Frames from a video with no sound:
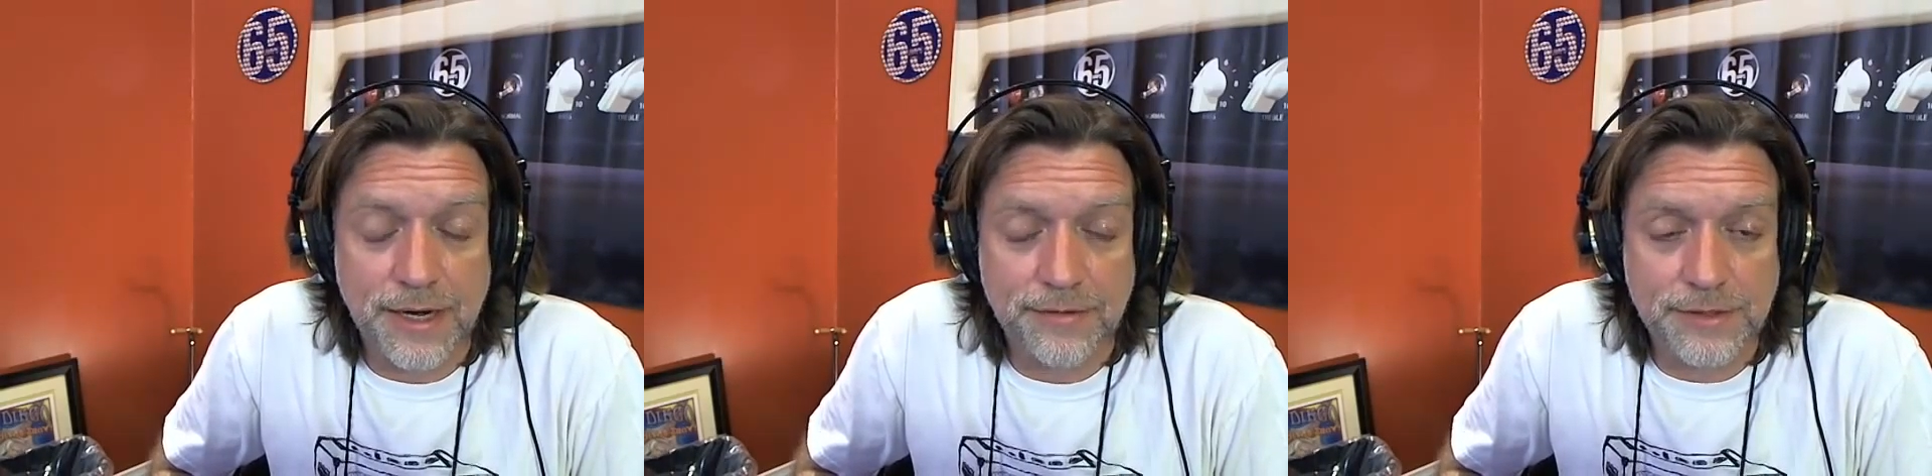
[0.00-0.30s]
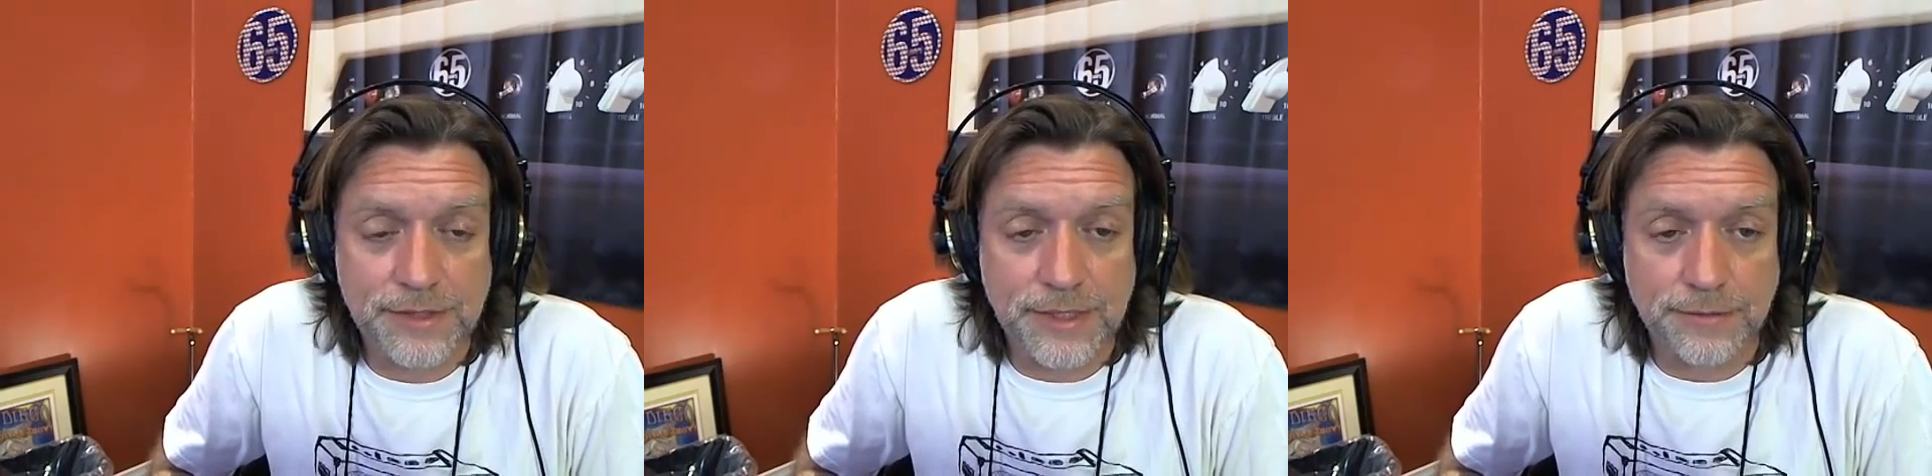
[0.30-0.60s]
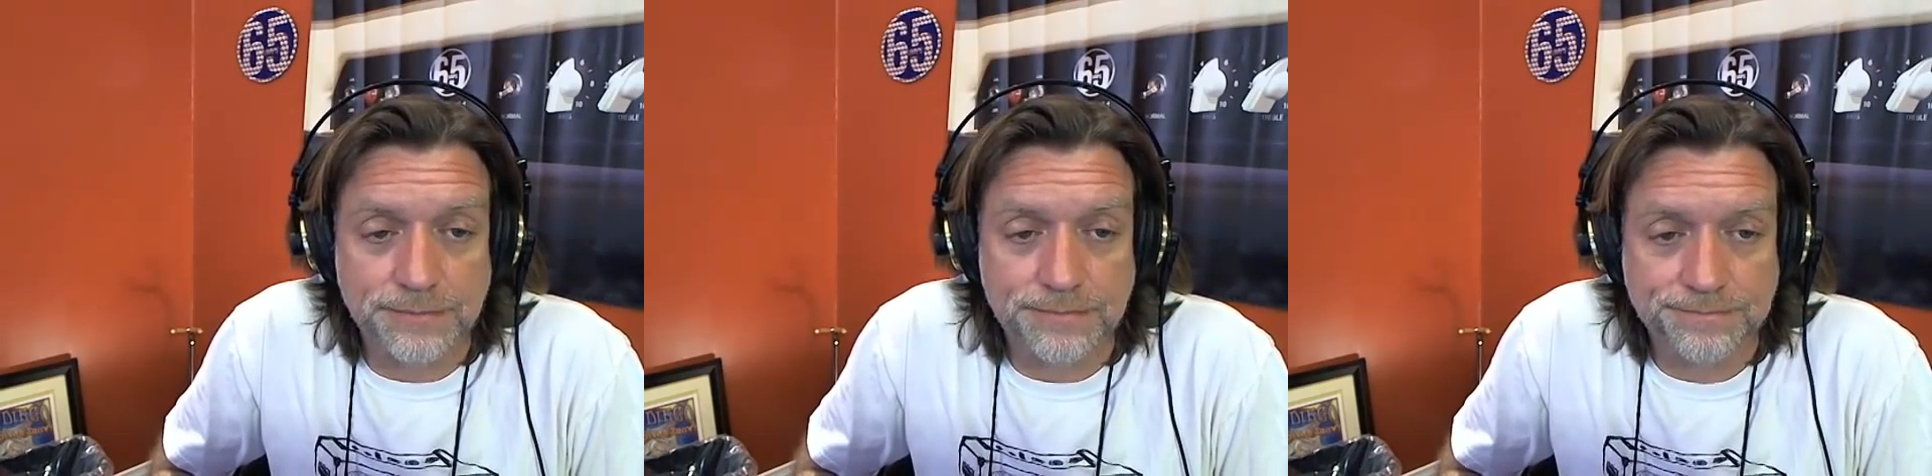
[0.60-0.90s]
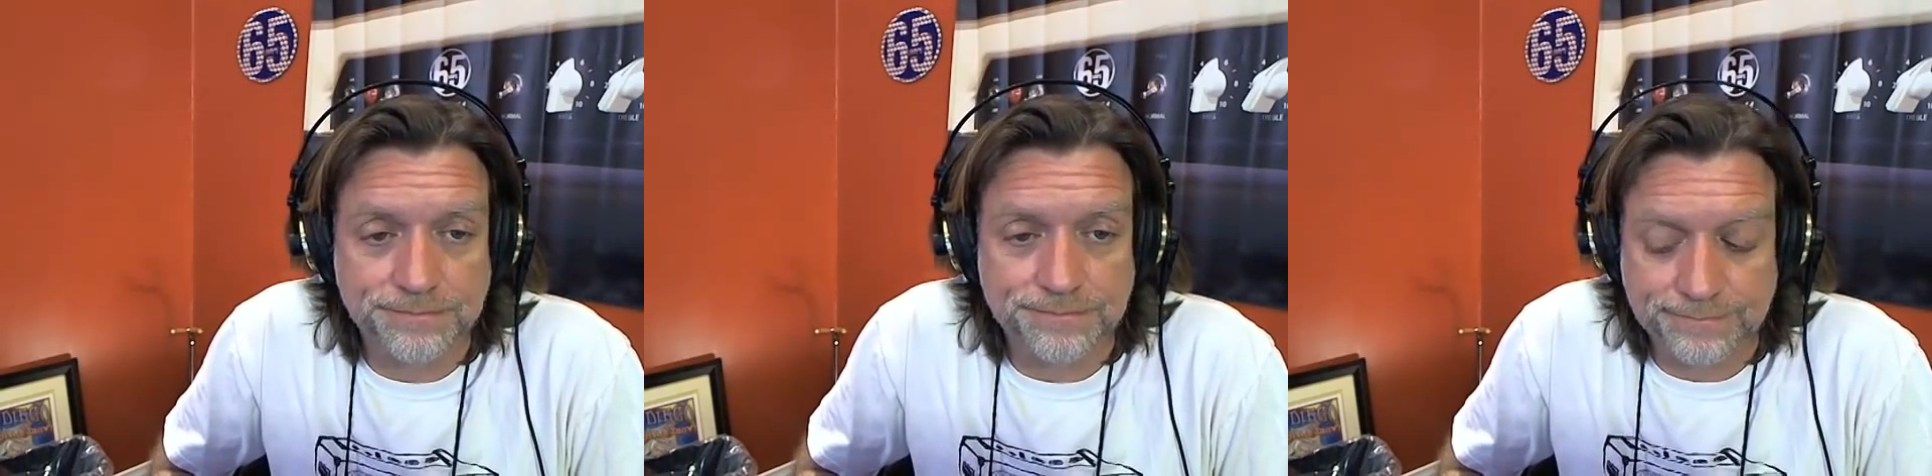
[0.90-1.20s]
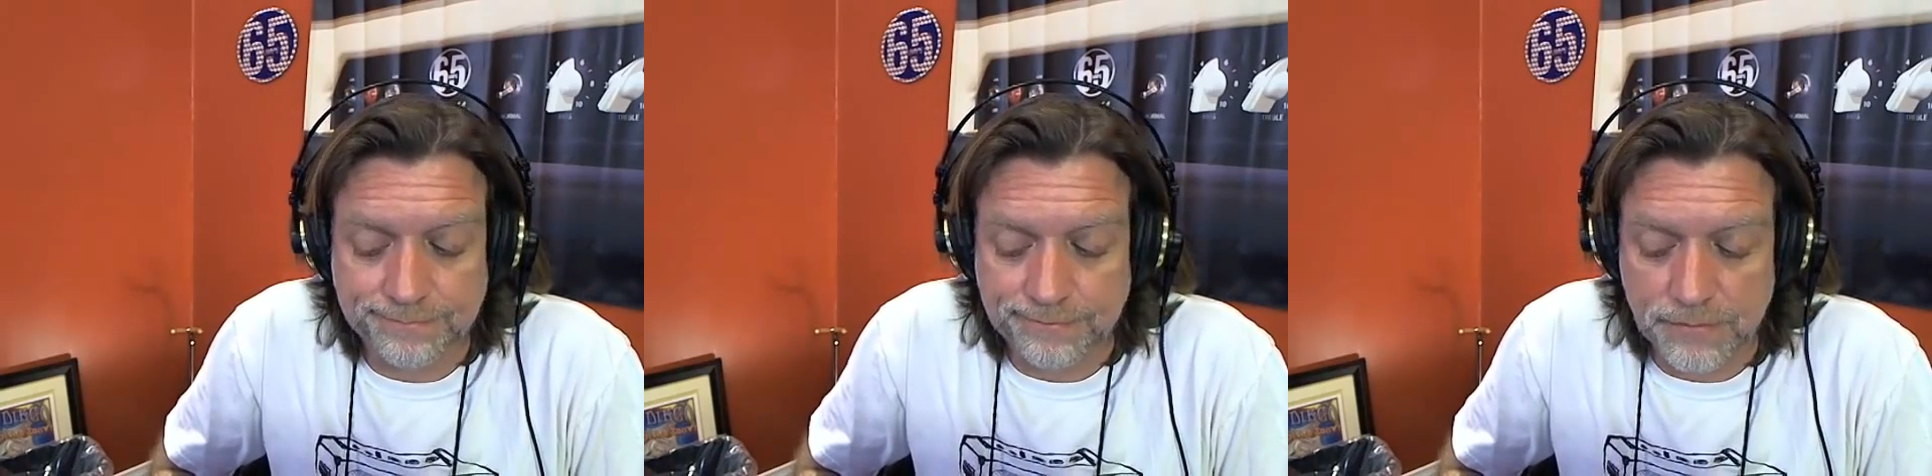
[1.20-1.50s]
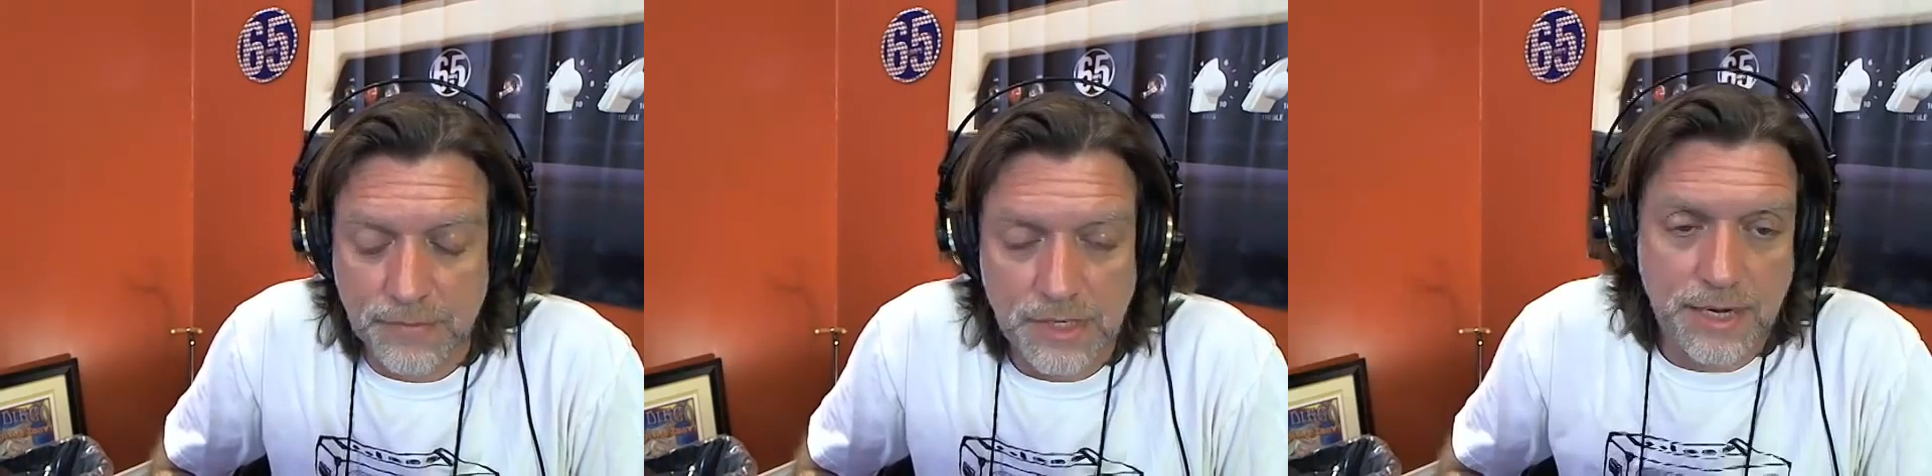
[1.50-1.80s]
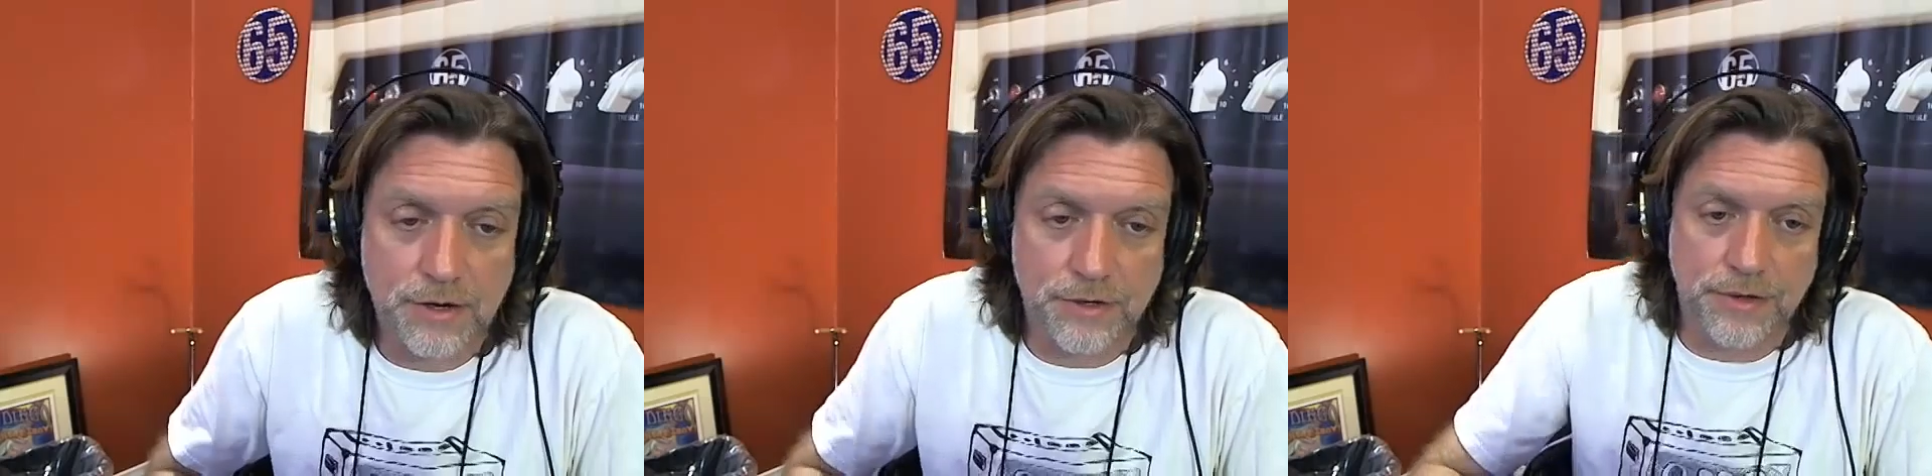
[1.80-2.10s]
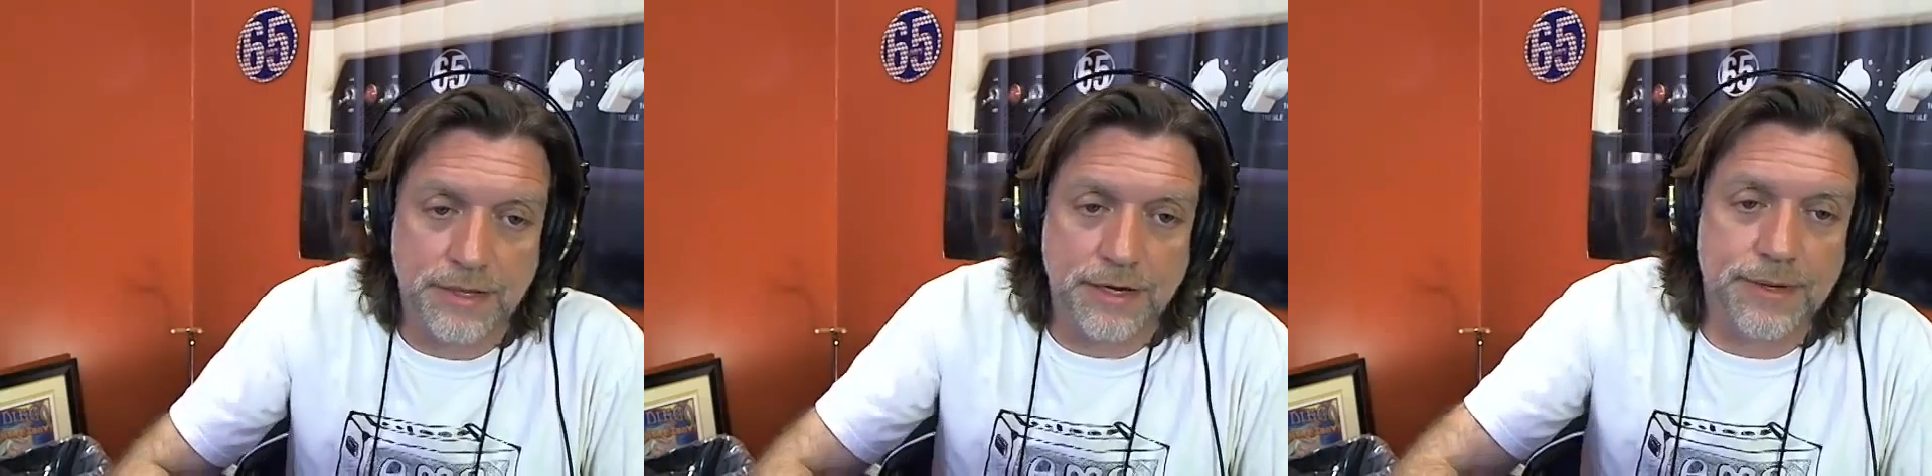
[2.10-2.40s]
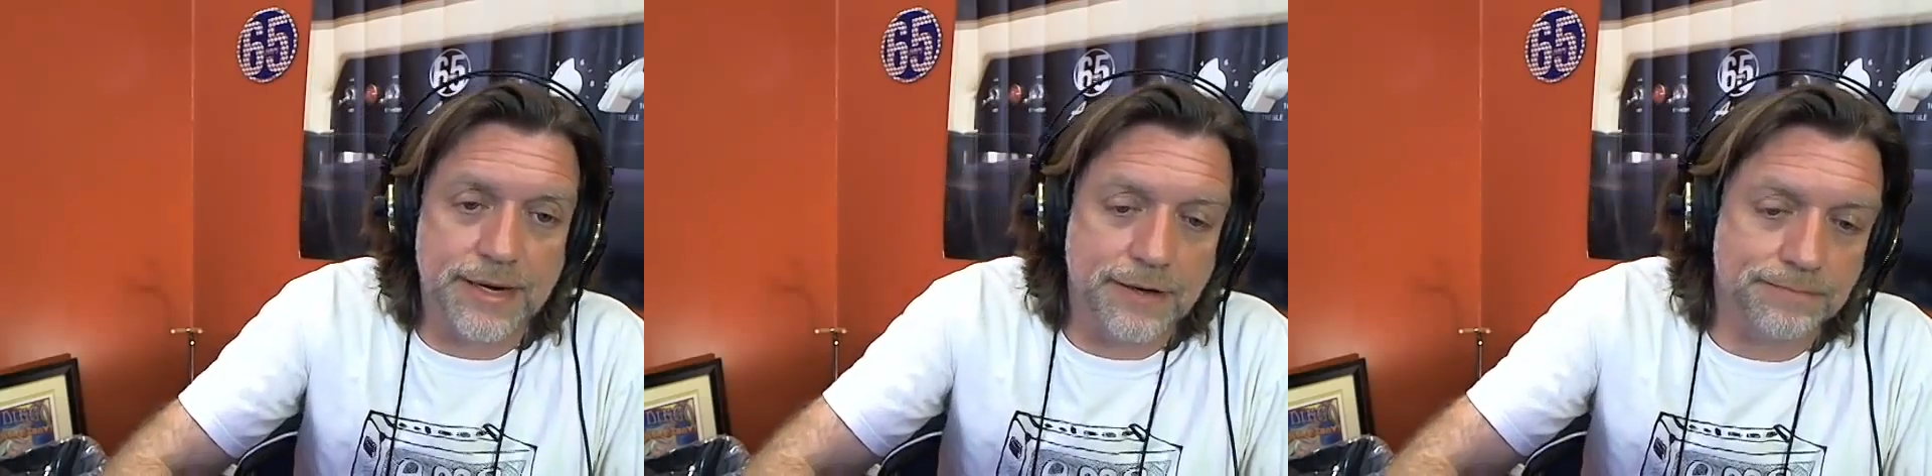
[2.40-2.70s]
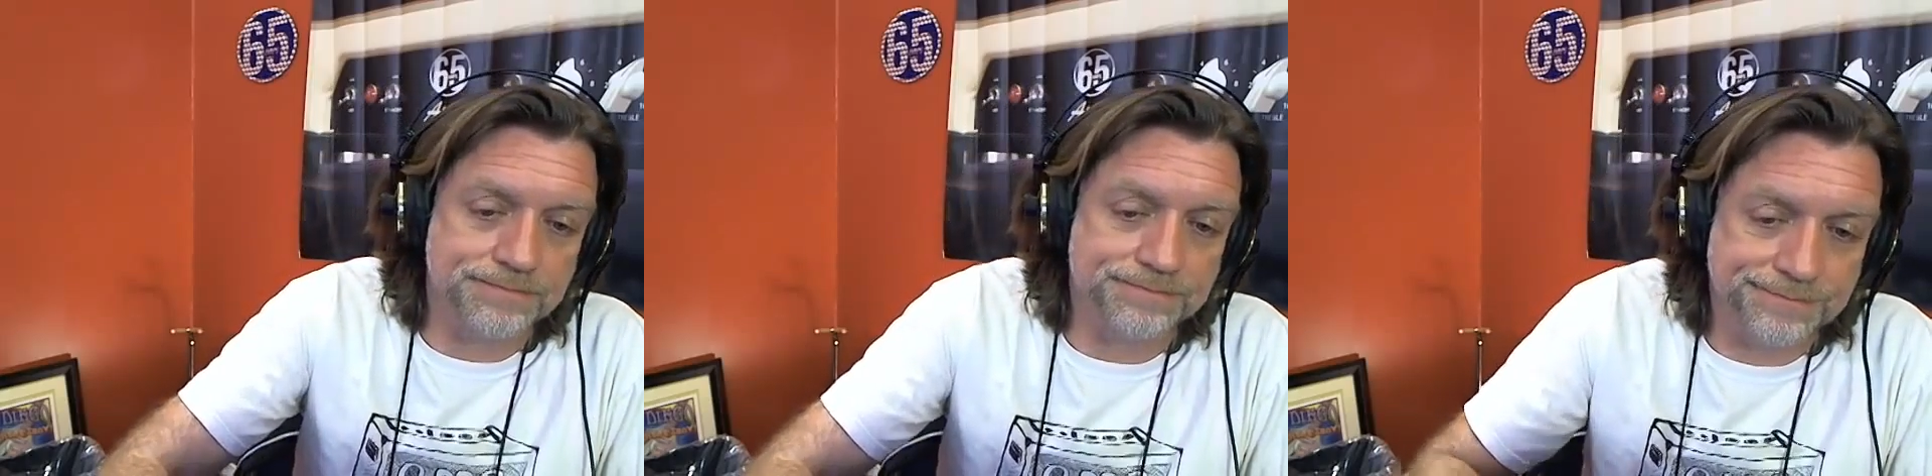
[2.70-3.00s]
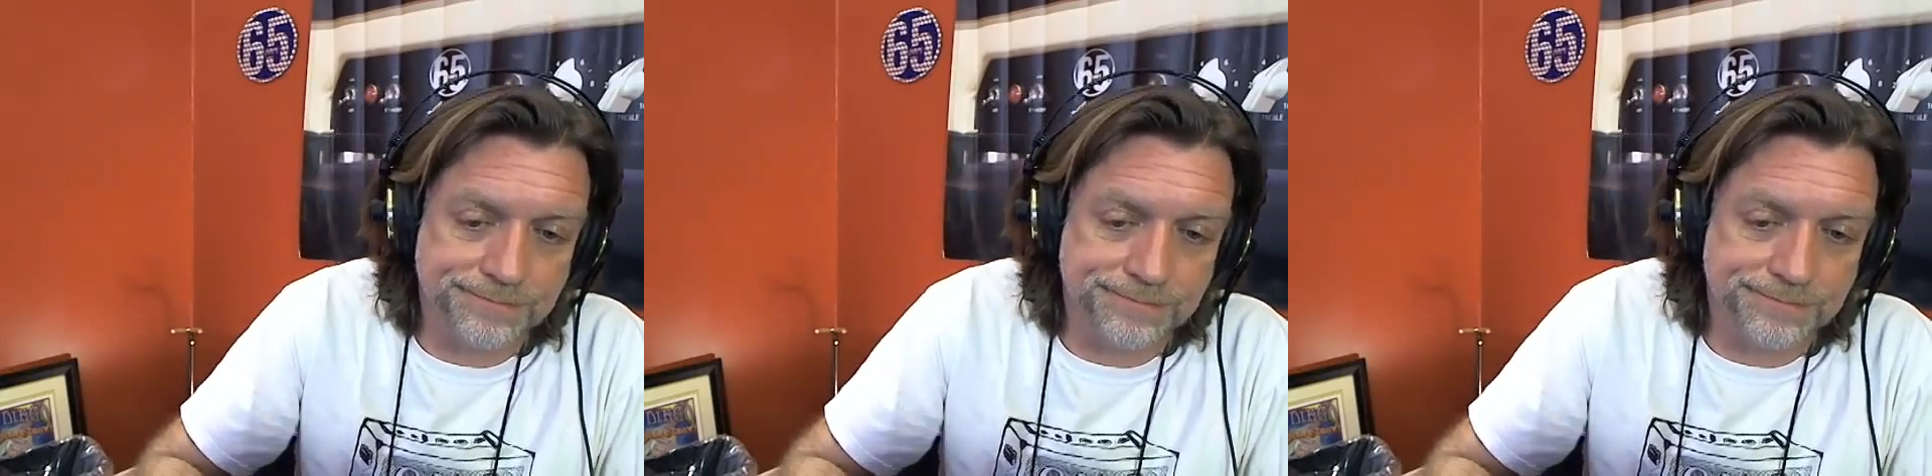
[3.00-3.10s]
I haven't seen them. I don't know anything about them.